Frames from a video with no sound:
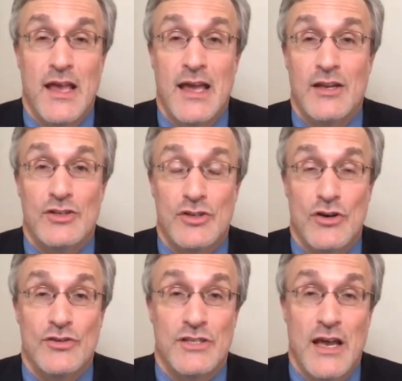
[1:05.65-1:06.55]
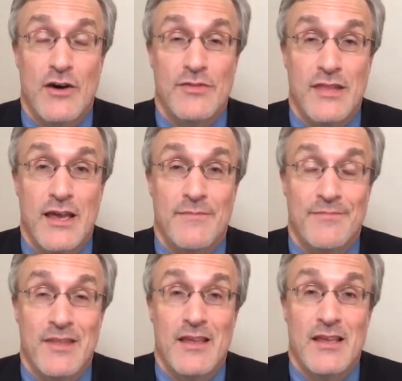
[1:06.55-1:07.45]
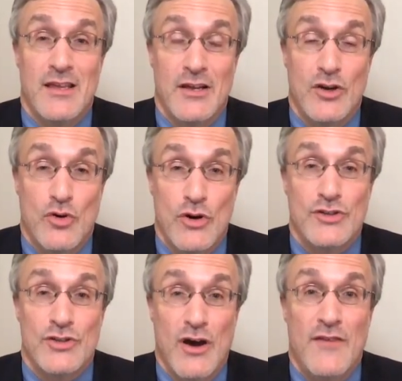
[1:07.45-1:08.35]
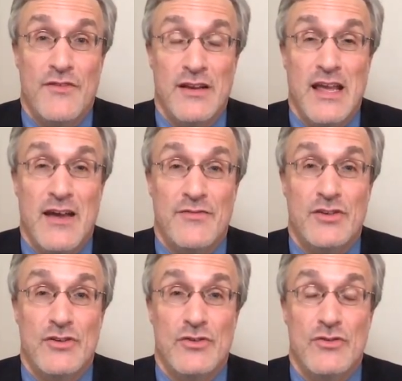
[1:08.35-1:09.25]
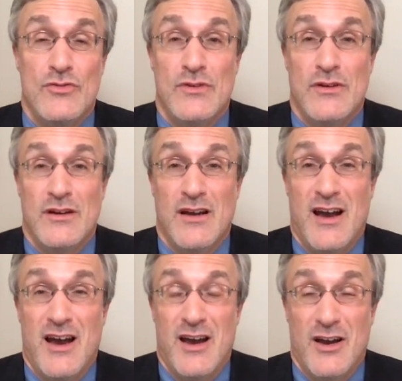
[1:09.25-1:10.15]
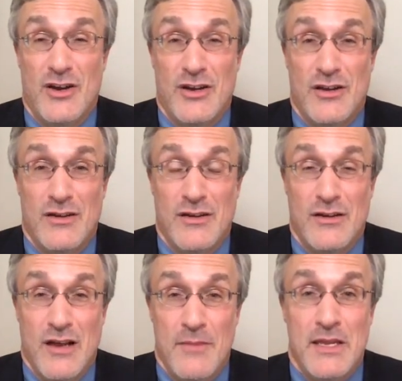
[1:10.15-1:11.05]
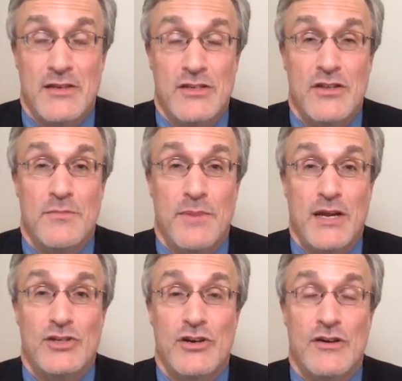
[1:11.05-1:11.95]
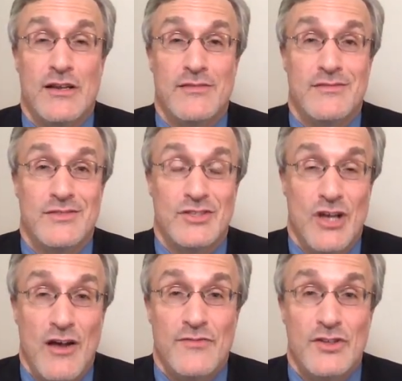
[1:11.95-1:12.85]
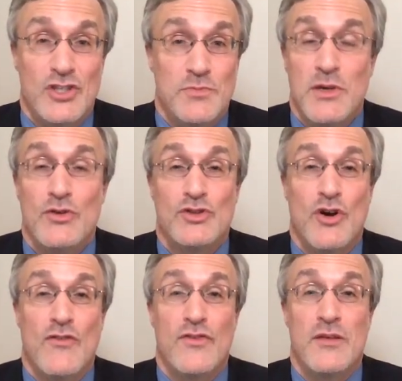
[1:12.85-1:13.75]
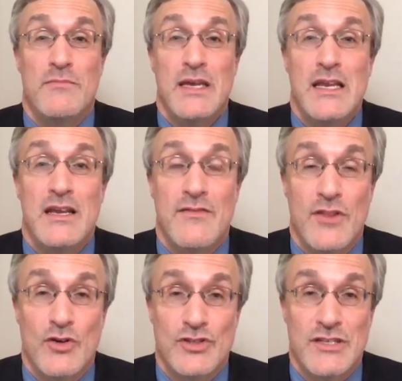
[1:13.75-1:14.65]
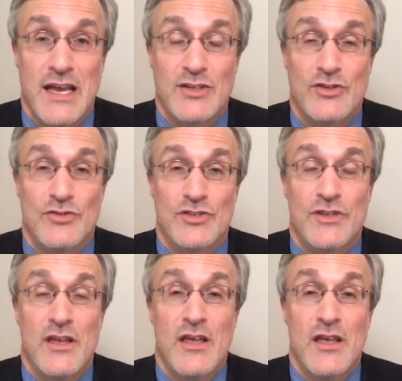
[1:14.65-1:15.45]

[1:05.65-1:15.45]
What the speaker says: And it turns out that courts often have to come into the picture and solve disputes over the meaning of those statutes.